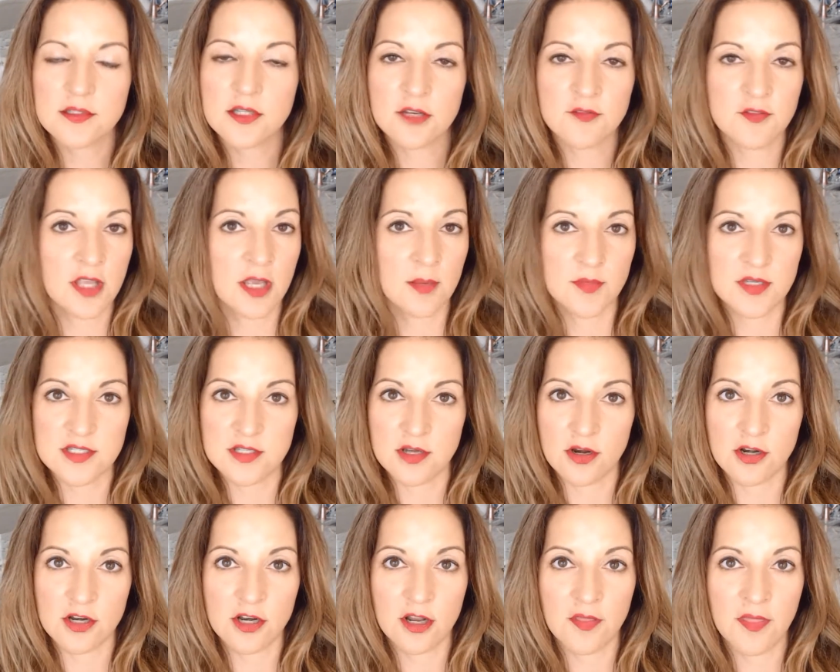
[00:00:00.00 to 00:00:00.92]
Don't even get me
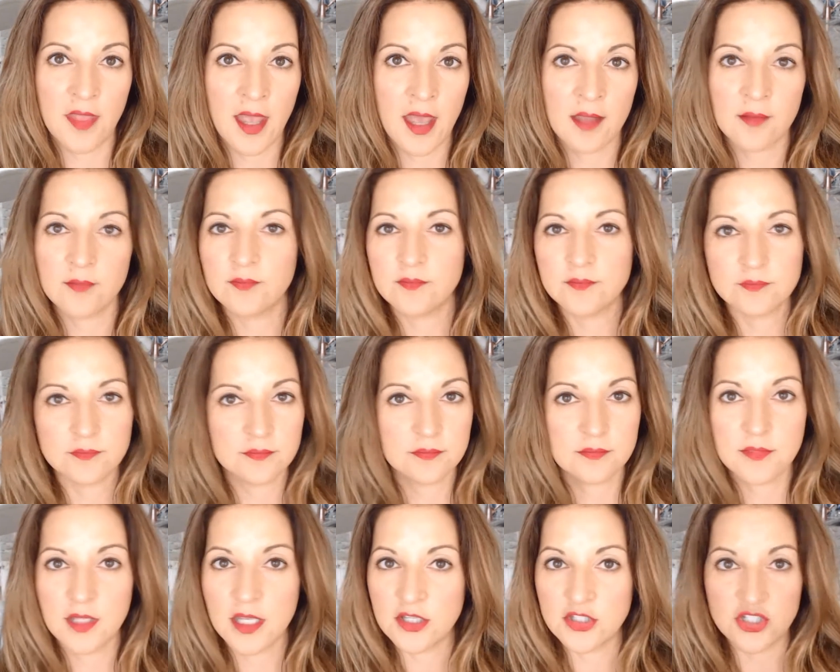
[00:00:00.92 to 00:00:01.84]
started on that.
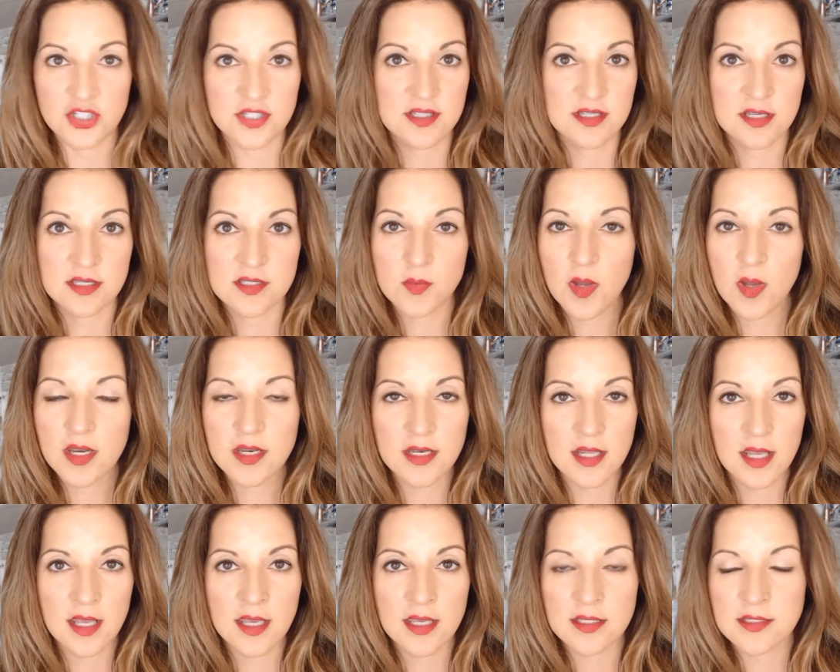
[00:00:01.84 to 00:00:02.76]
It just is what
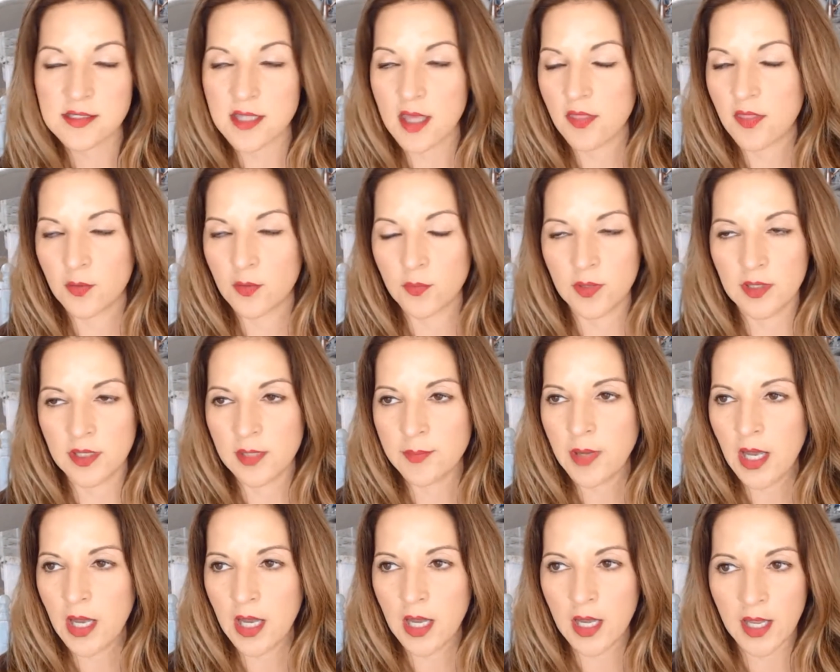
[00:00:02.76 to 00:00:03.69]
it is. They're
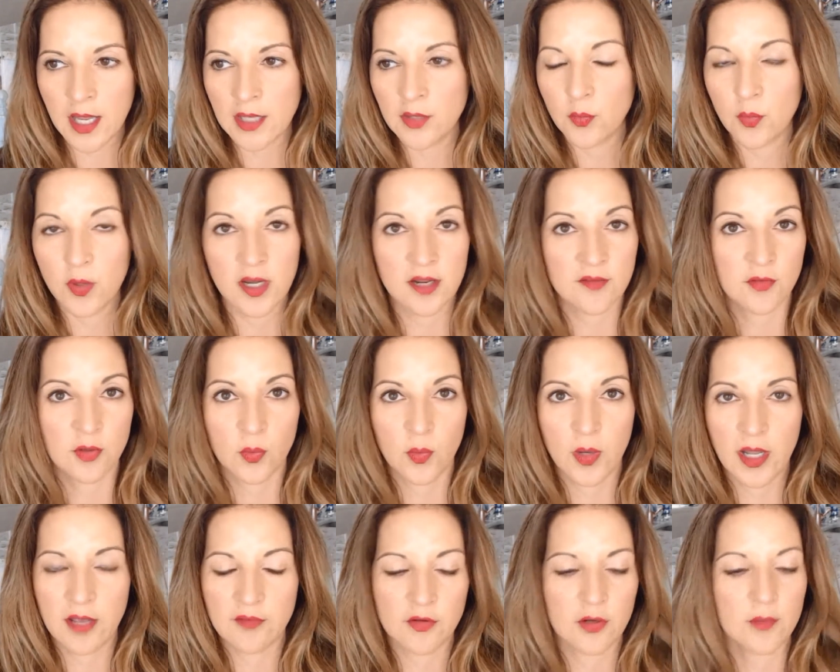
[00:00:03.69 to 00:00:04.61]
really behind,
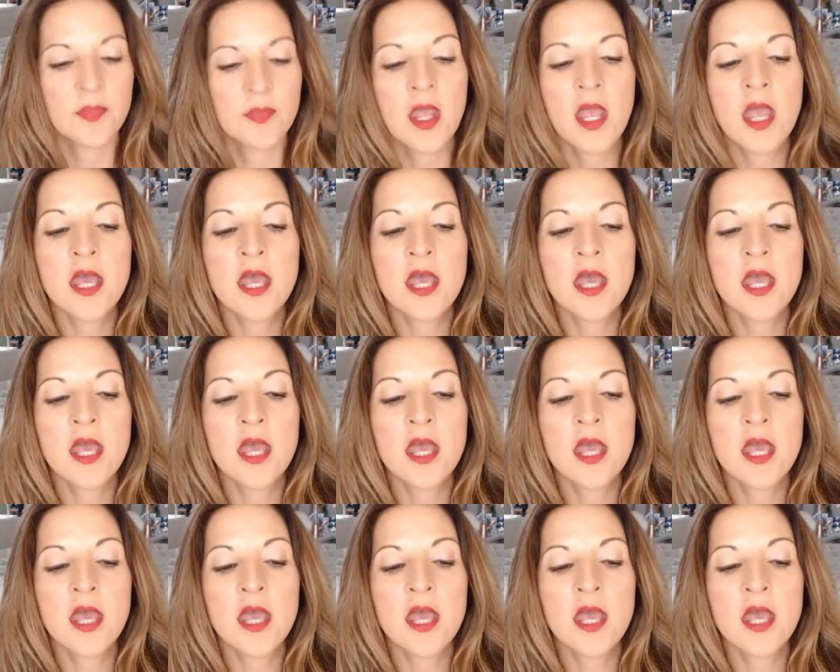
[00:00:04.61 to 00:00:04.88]
whatever, whatever.